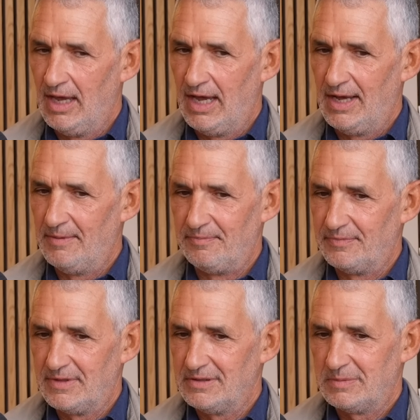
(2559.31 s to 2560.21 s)

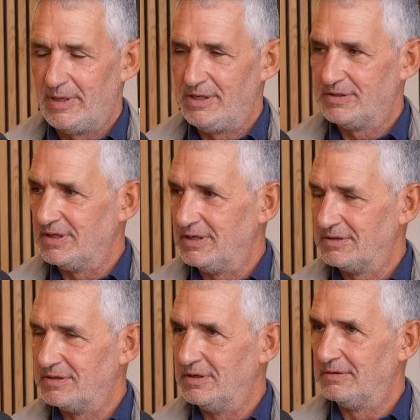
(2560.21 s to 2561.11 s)
um,
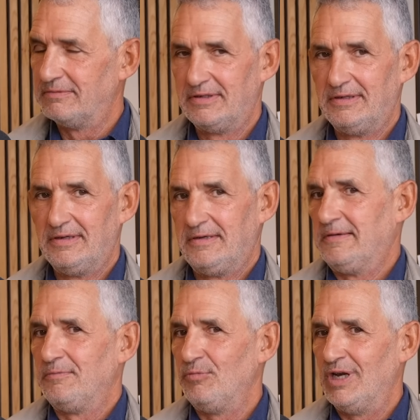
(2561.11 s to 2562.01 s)
species that
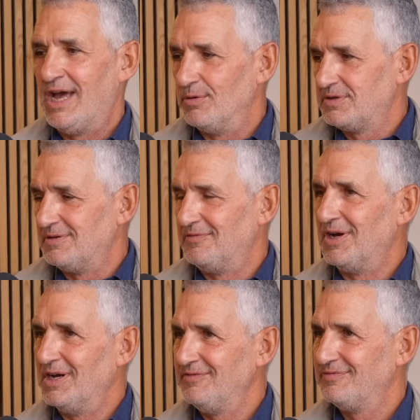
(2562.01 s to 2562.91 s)
will out
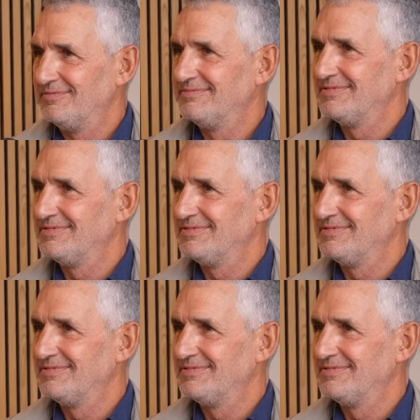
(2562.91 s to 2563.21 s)
survive